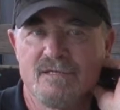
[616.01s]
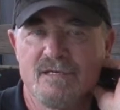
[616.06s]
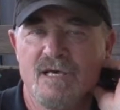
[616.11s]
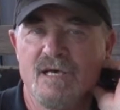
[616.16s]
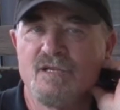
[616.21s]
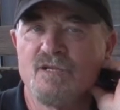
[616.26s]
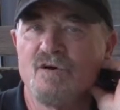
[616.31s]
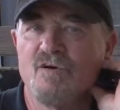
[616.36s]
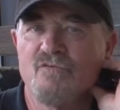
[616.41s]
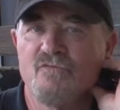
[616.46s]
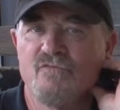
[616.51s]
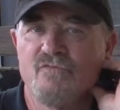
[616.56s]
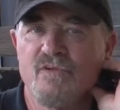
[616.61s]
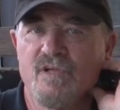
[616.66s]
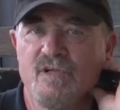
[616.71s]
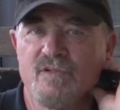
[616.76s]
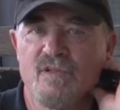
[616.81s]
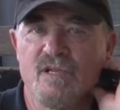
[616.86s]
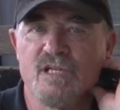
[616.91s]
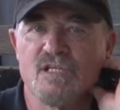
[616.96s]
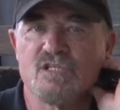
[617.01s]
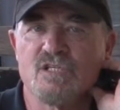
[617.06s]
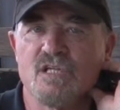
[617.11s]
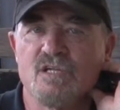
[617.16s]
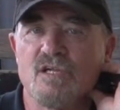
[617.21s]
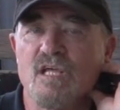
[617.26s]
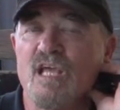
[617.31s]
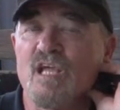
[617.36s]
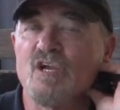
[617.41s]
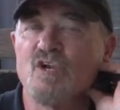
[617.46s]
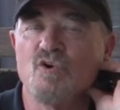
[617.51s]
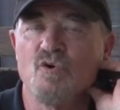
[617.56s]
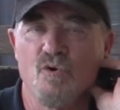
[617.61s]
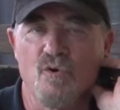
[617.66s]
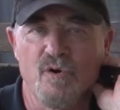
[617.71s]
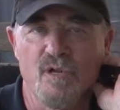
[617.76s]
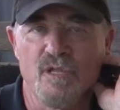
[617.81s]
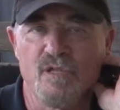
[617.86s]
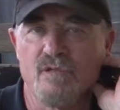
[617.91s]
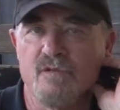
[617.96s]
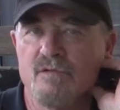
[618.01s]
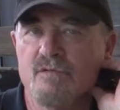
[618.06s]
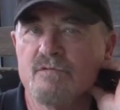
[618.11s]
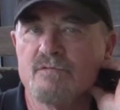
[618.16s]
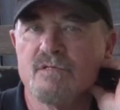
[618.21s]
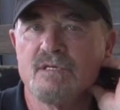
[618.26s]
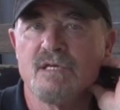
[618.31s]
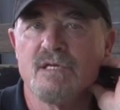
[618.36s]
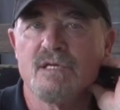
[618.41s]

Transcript: And don't feel that he's ignoring you.